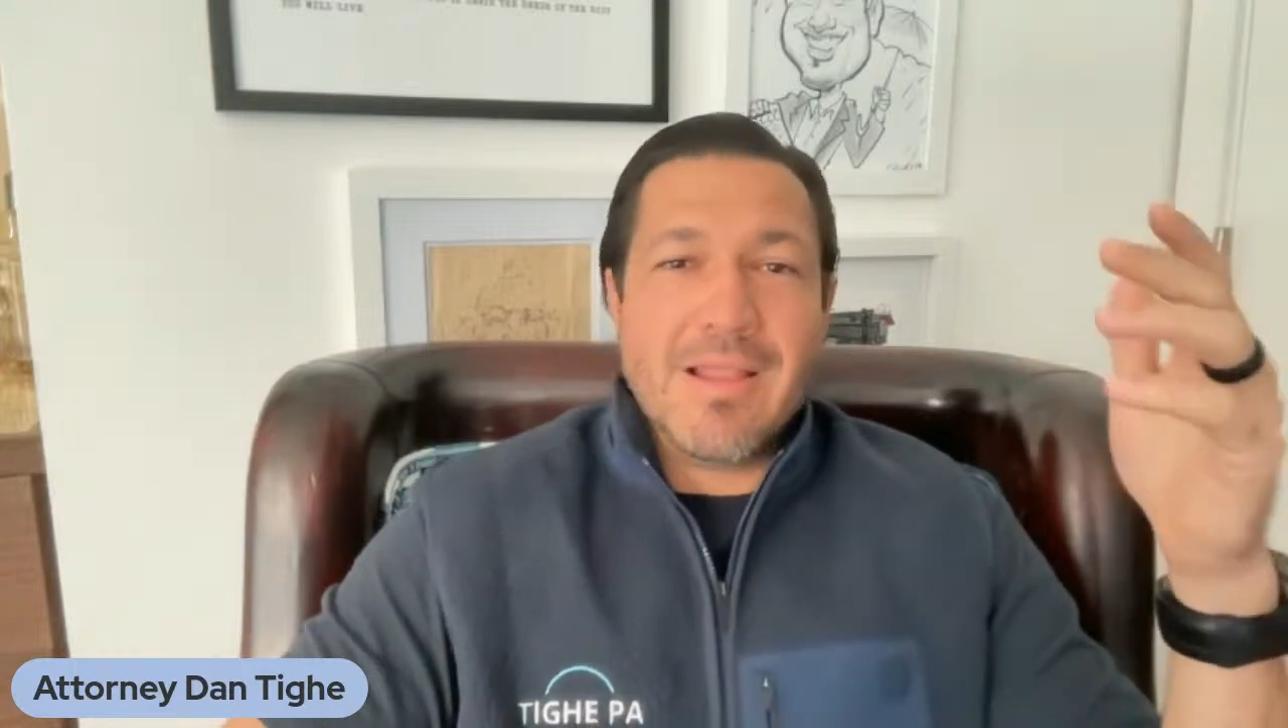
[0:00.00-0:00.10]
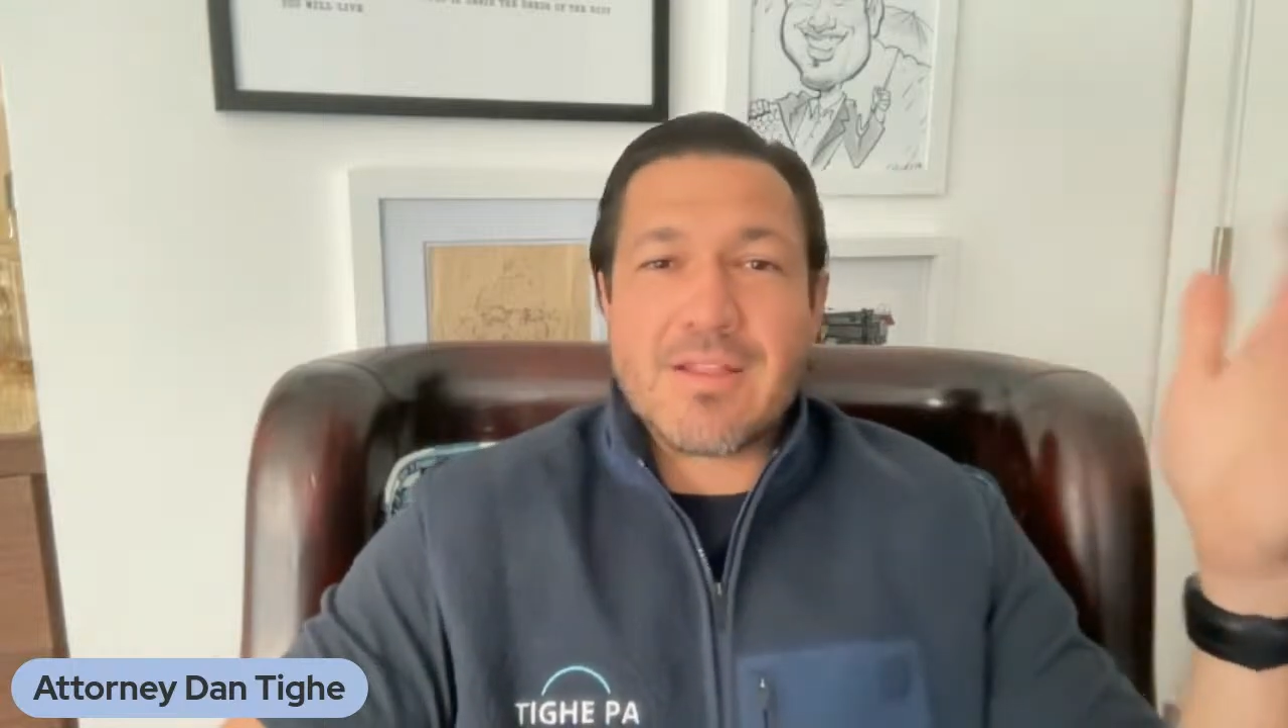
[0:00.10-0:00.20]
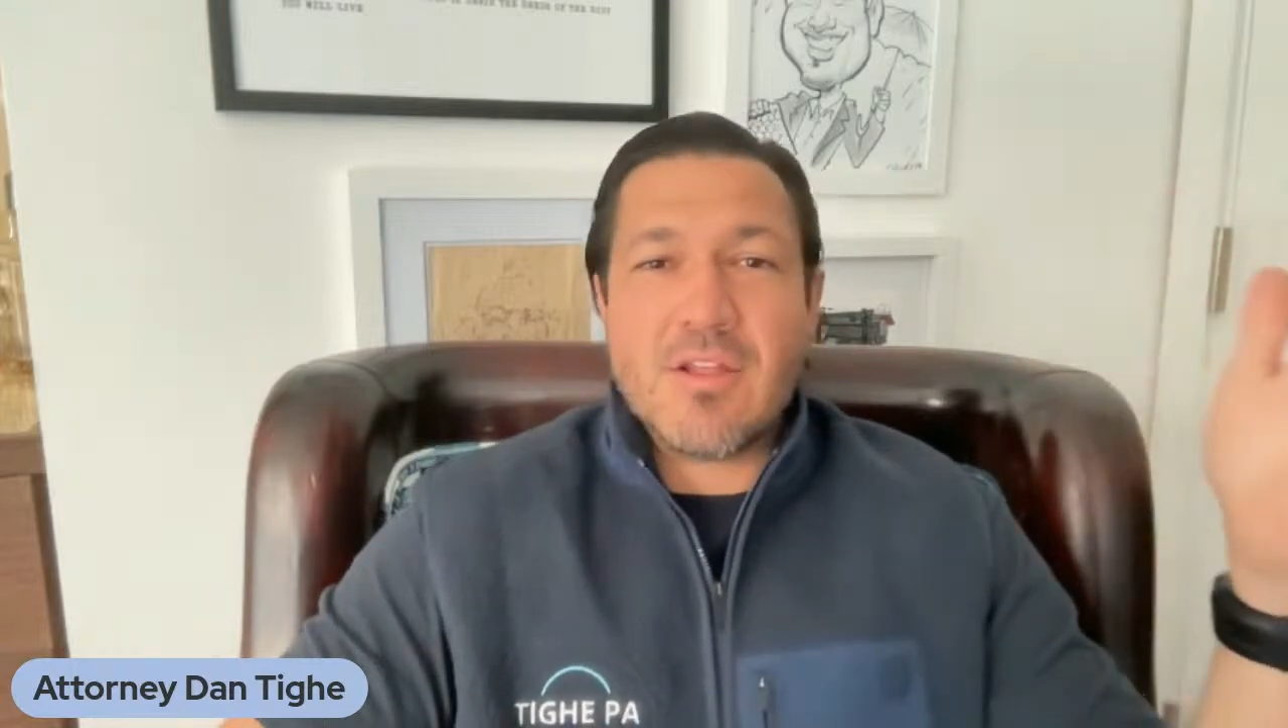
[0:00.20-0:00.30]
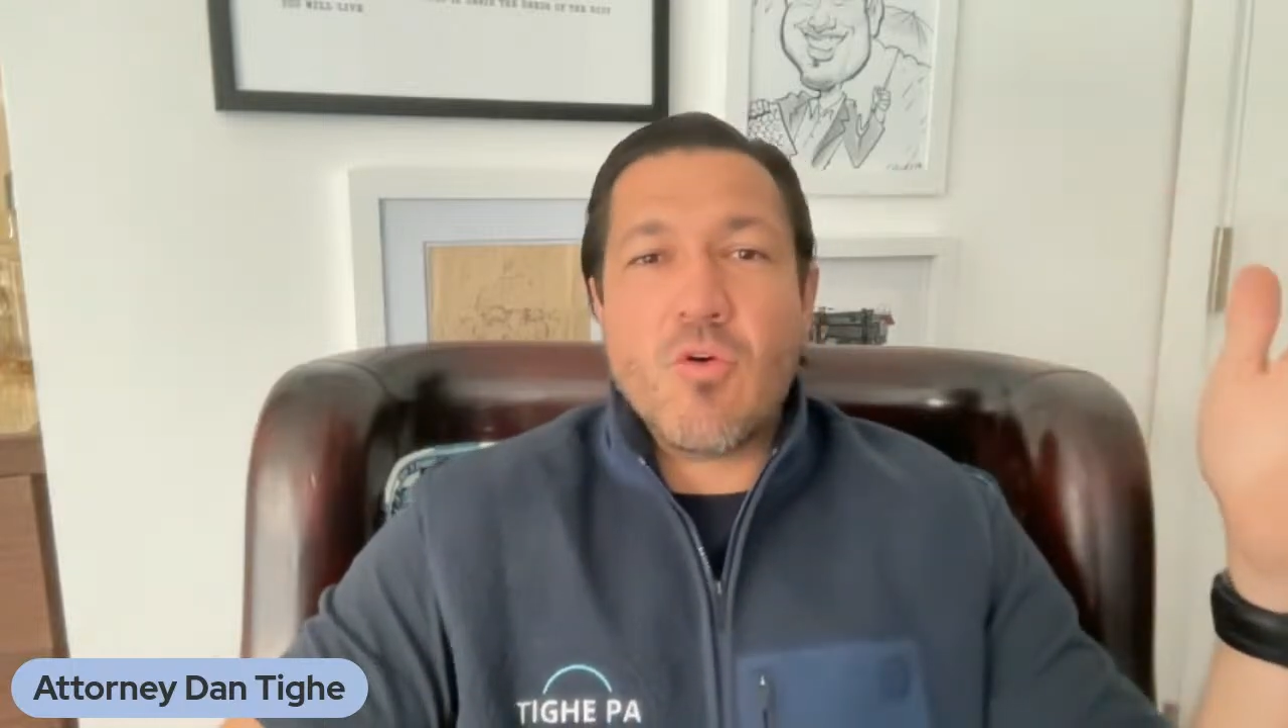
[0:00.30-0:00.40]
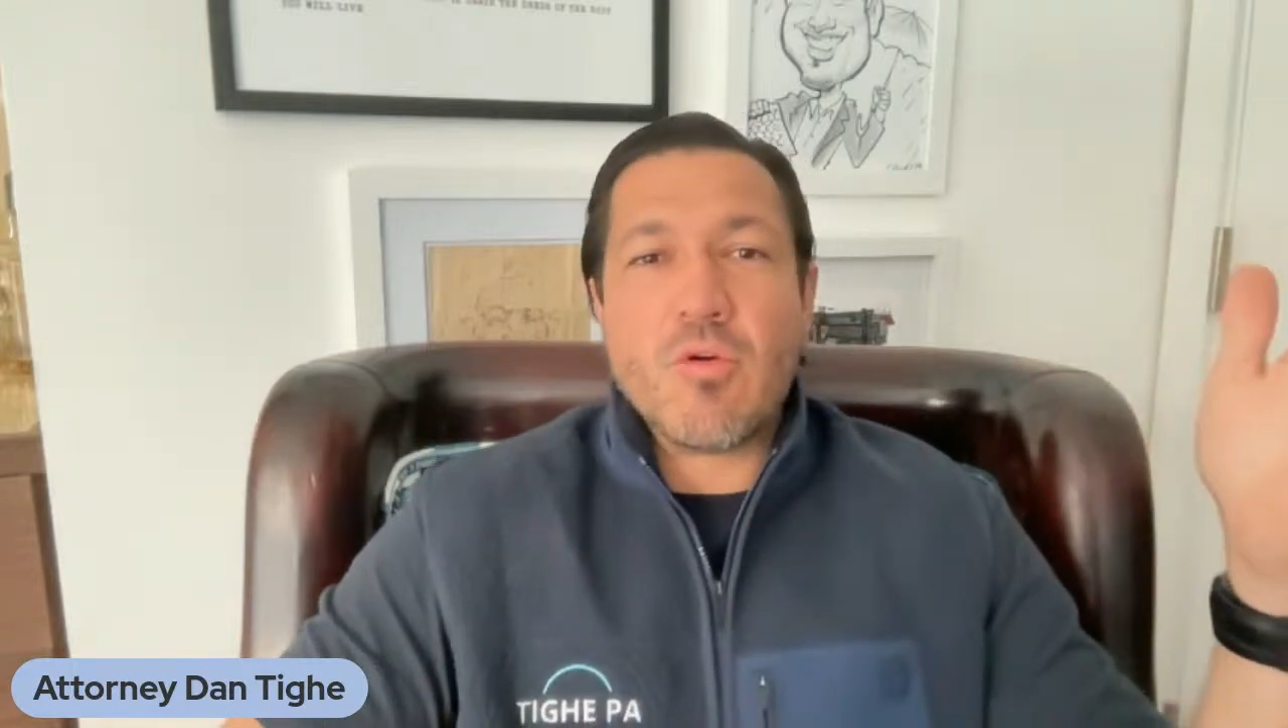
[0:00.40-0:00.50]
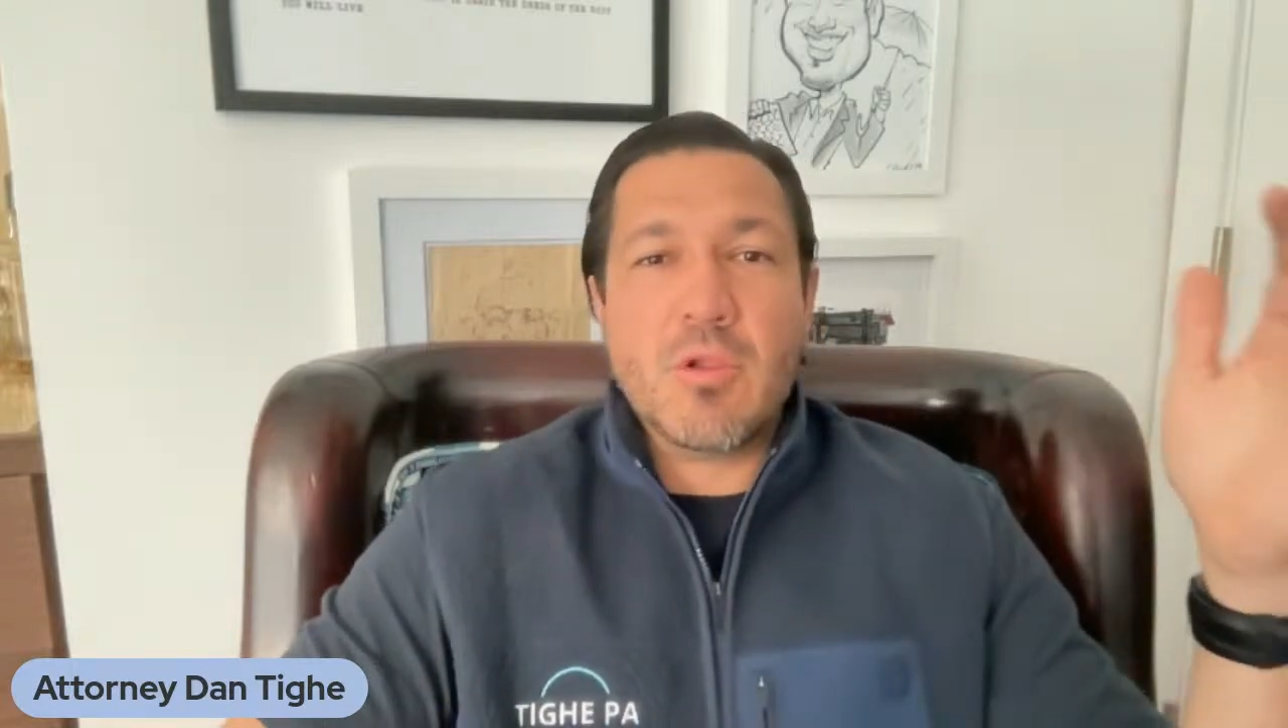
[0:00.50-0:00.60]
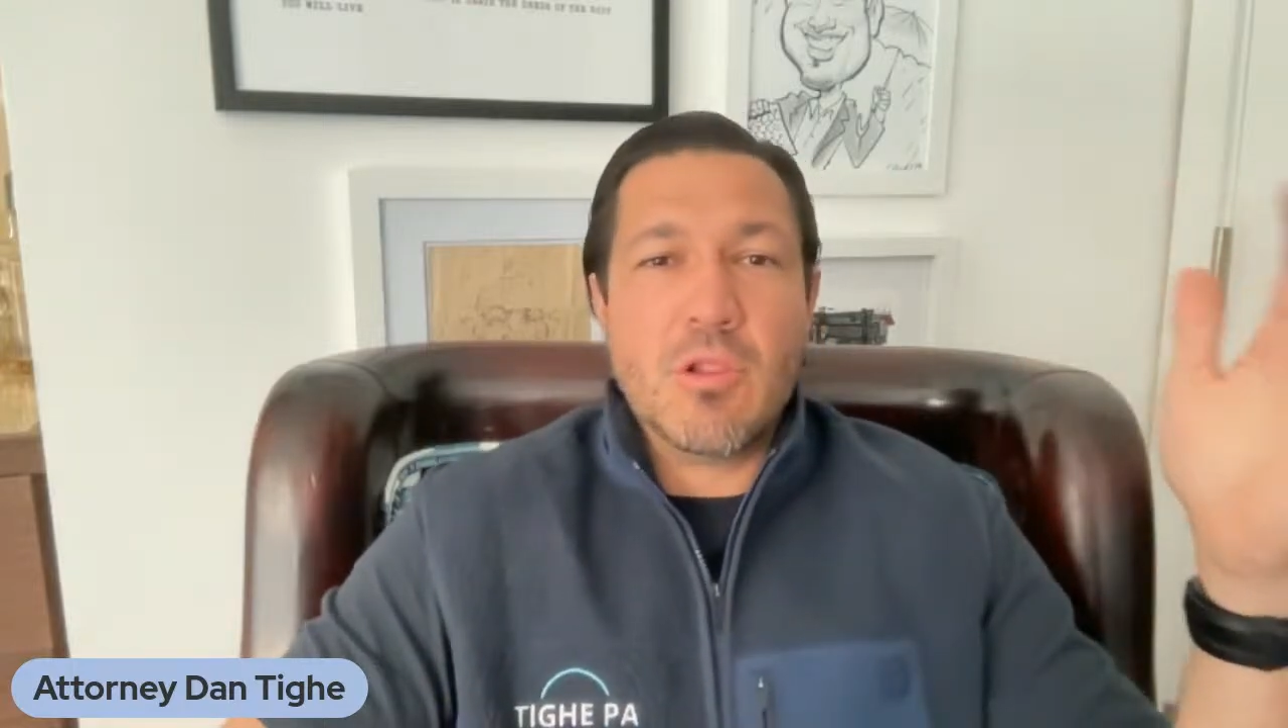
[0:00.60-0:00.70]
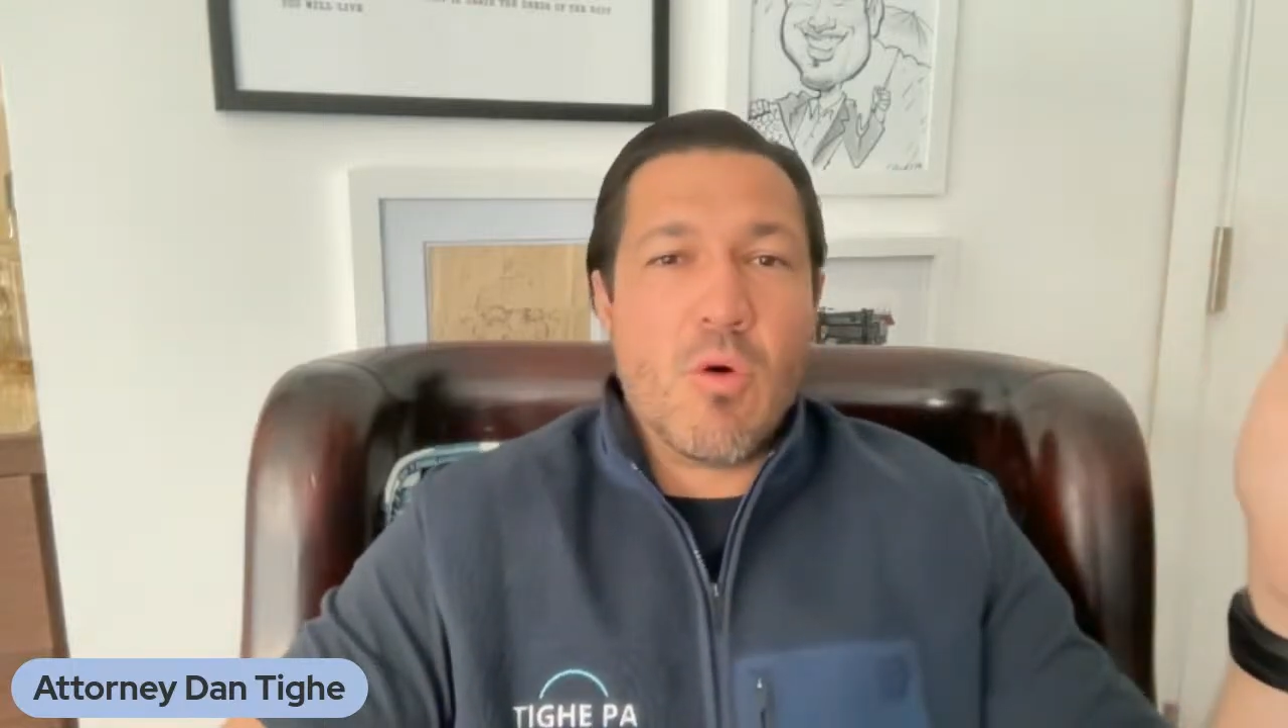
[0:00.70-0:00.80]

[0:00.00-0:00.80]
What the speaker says: like the normal